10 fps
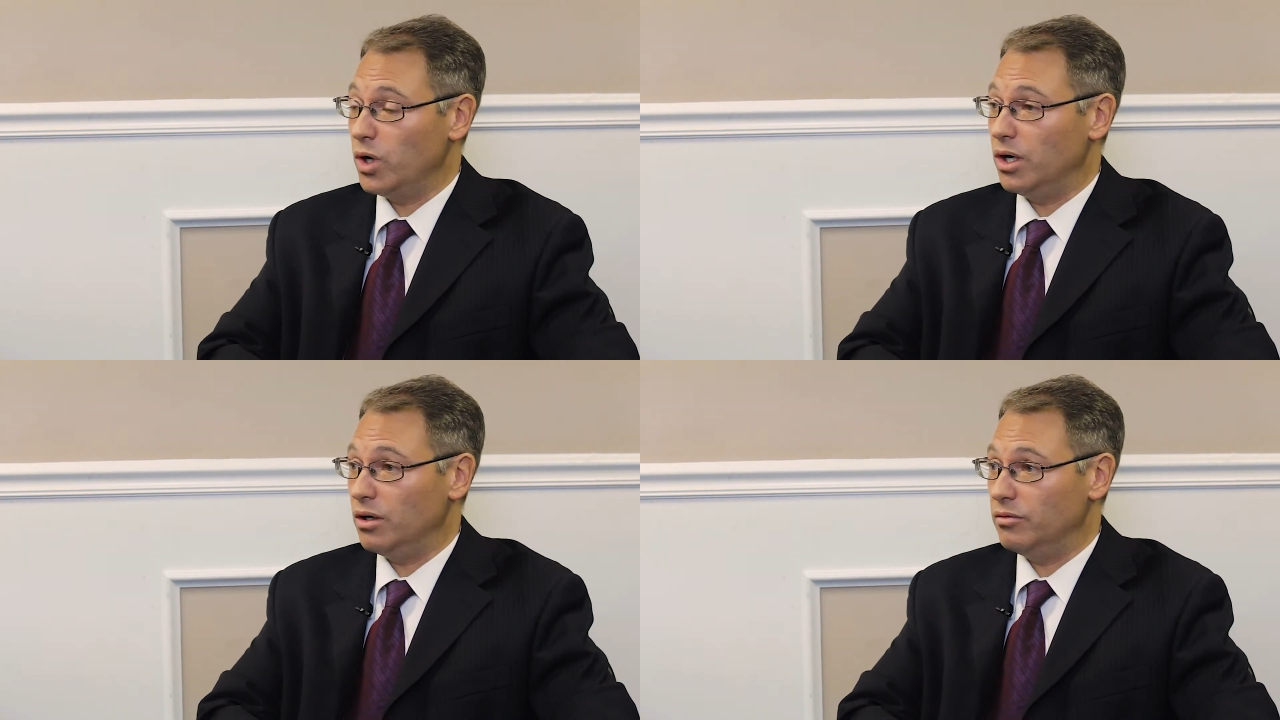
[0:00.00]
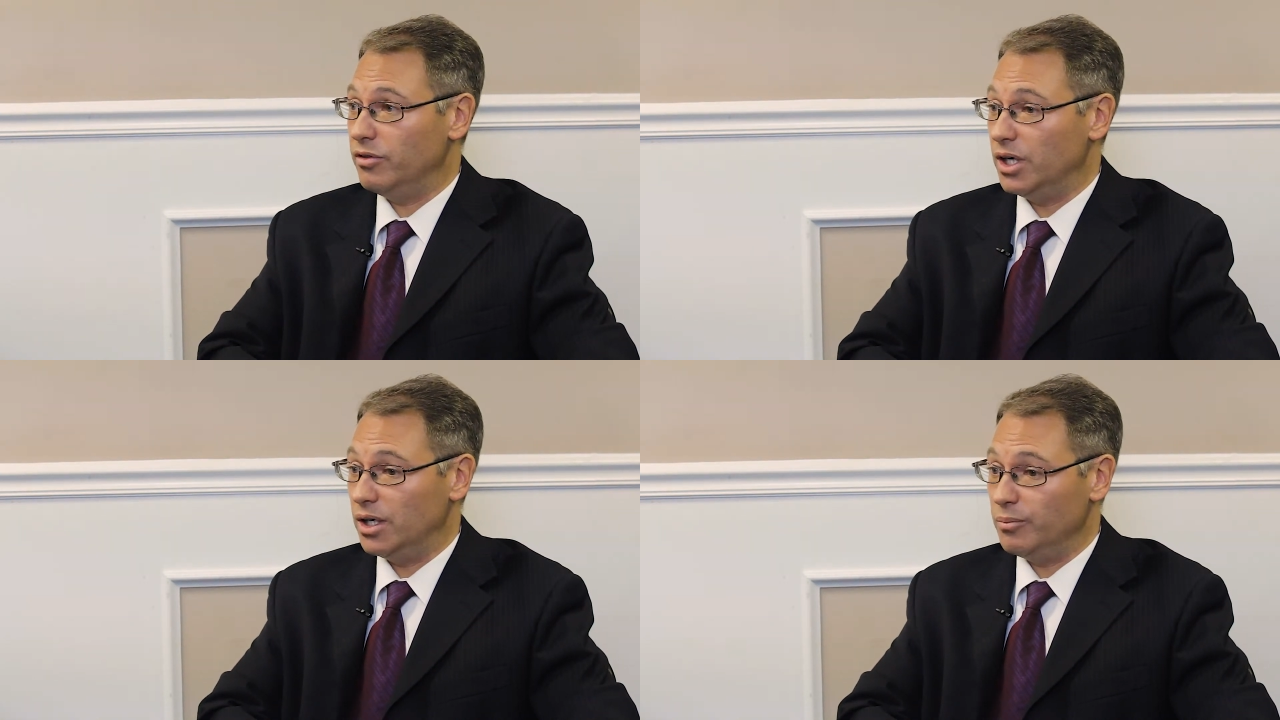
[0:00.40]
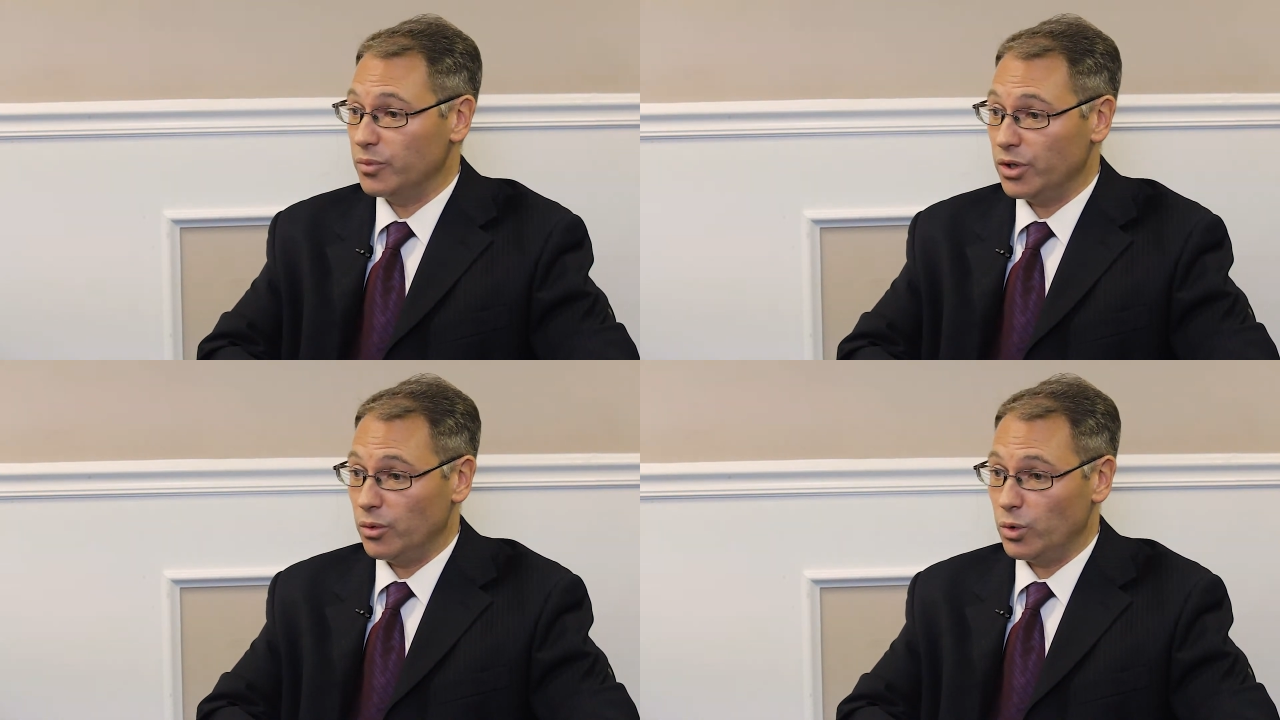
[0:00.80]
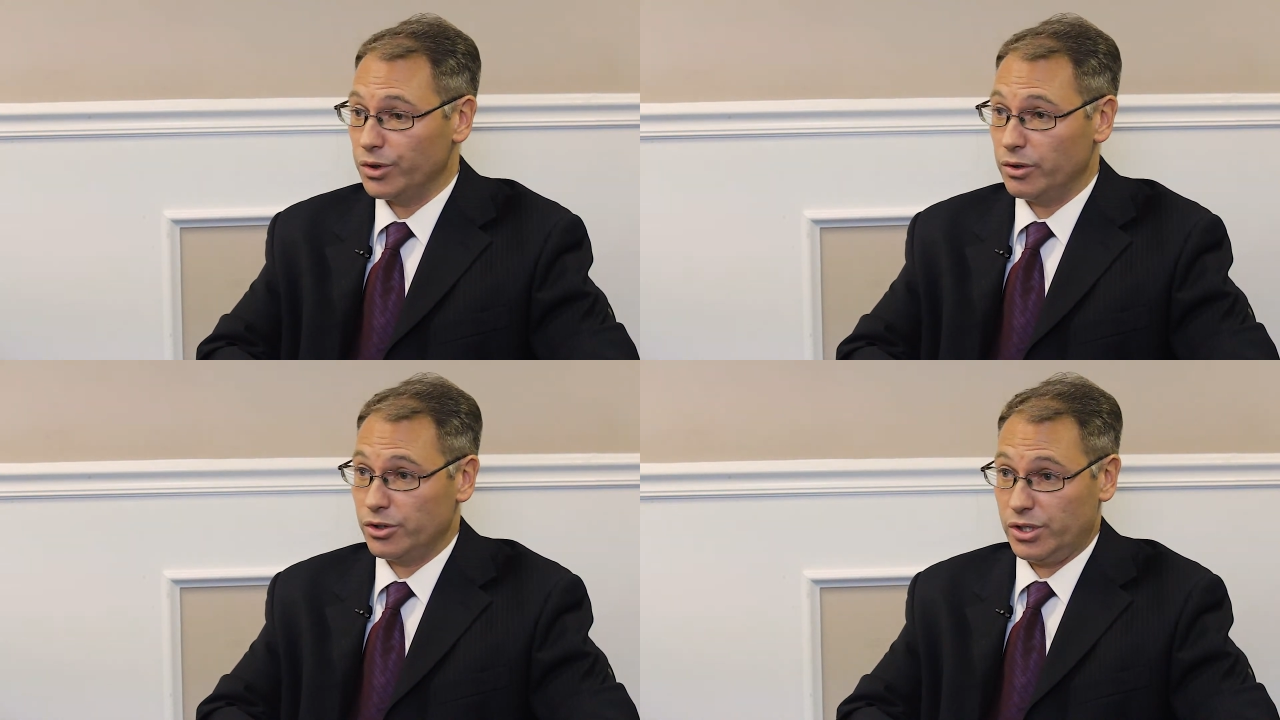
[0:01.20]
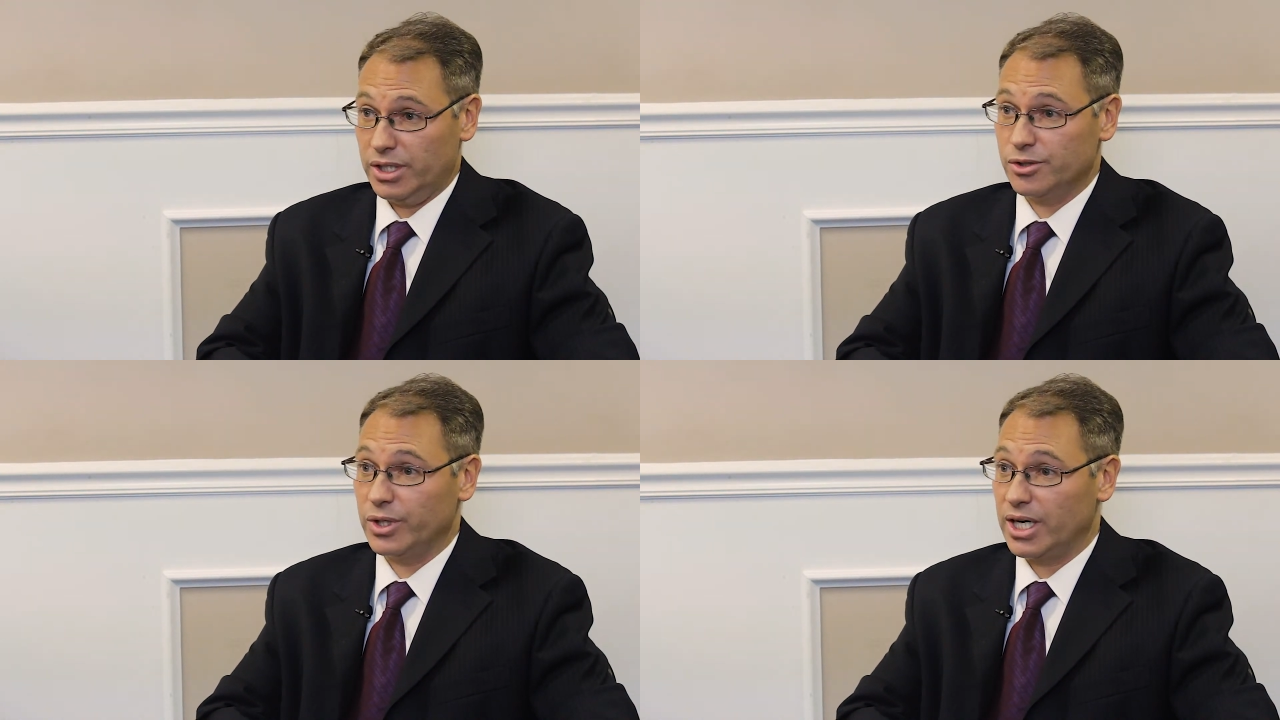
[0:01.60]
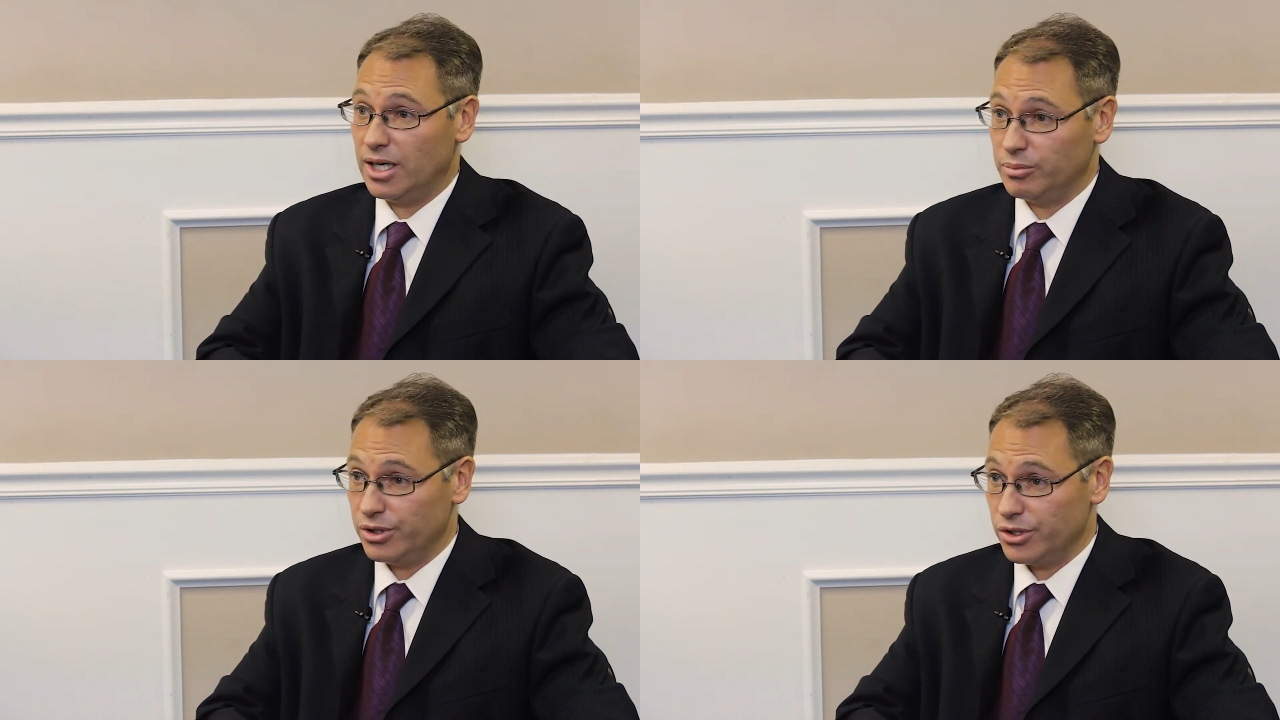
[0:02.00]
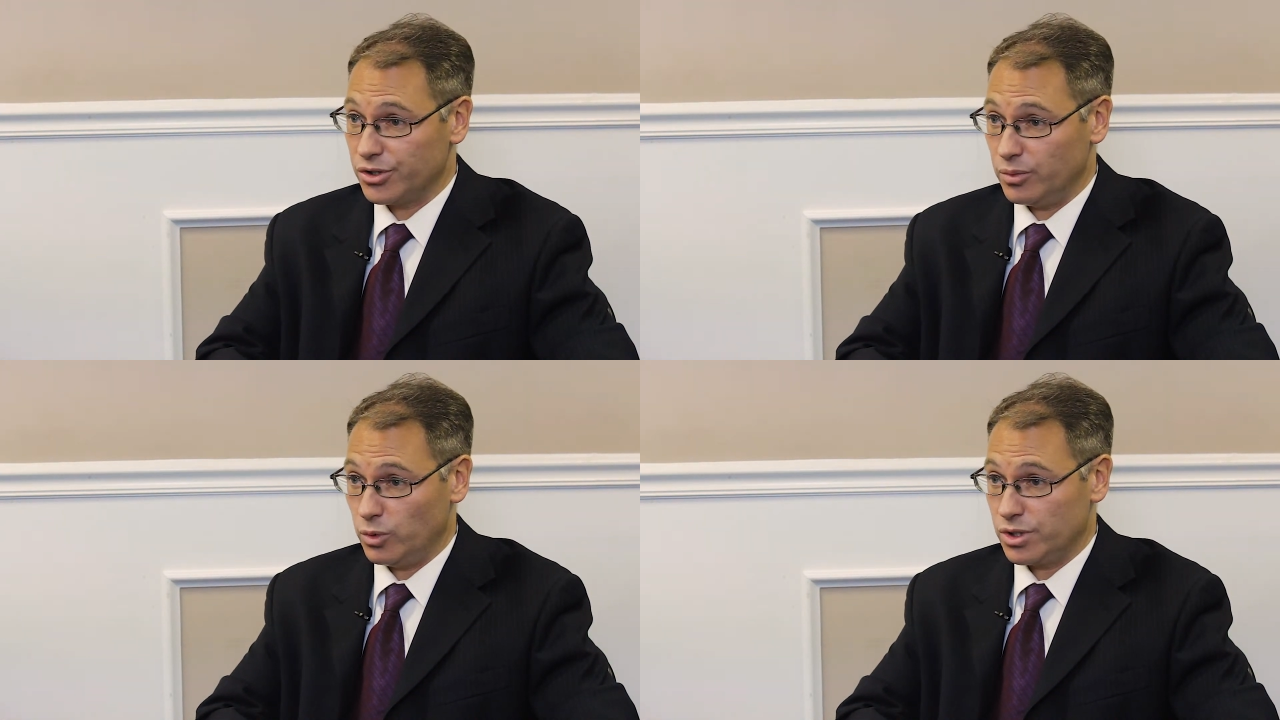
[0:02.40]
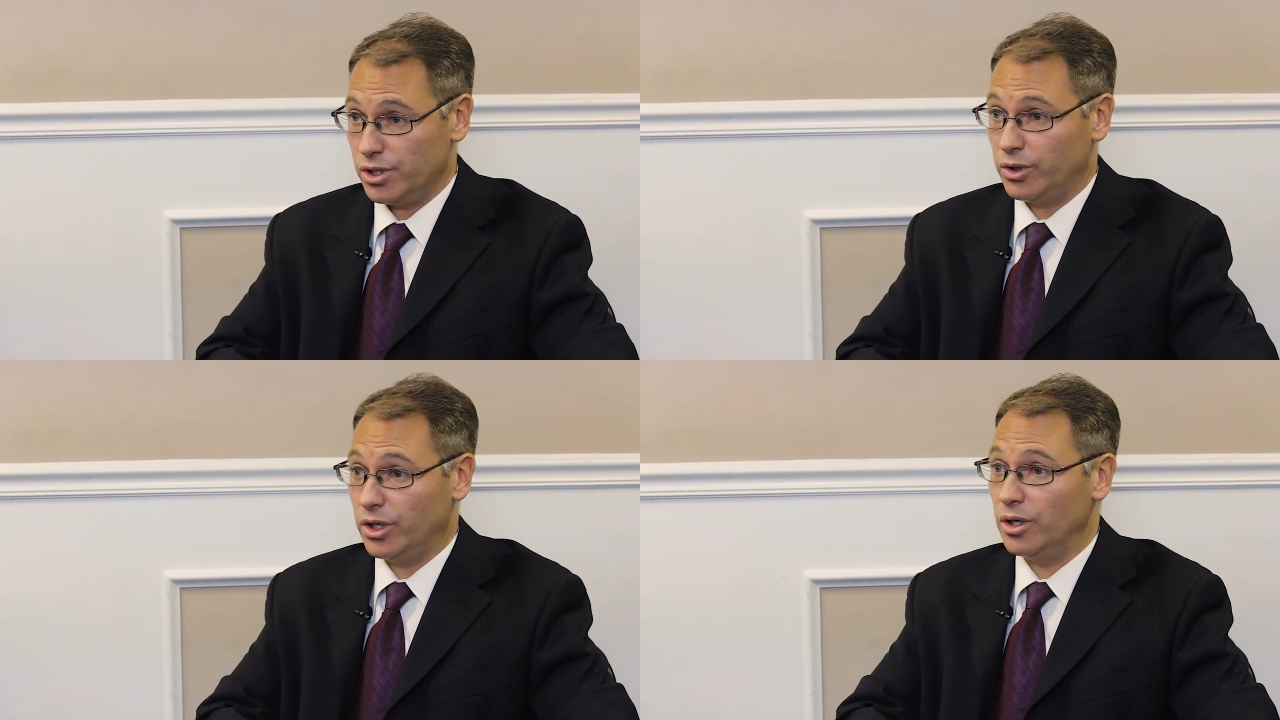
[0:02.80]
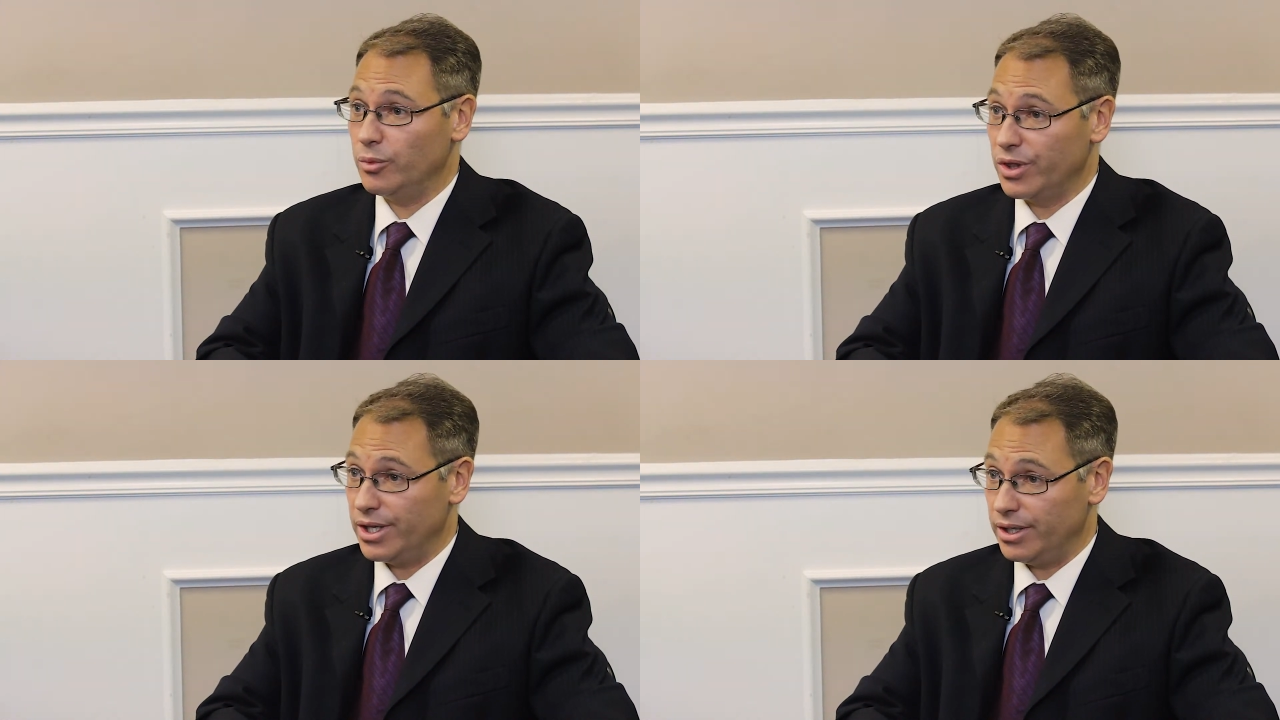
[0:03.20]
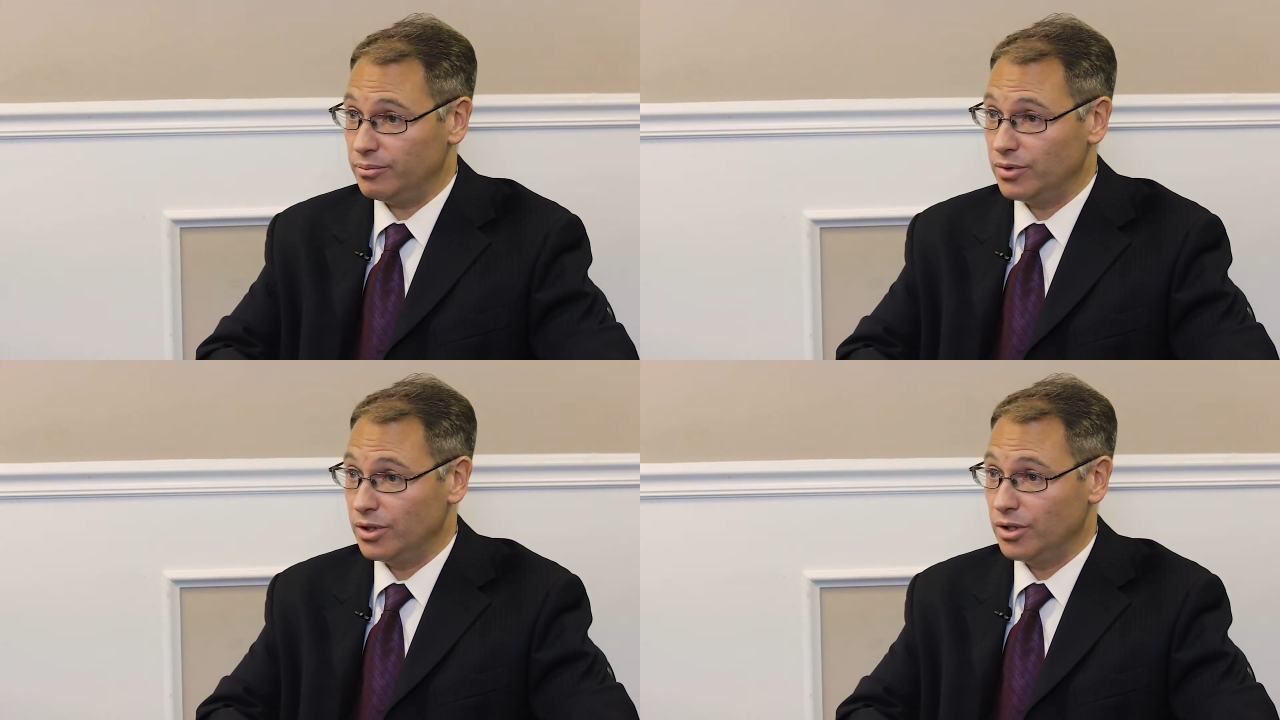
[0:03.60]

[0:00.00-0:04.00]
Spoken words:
what they're trying to accomplish and what's going on with them.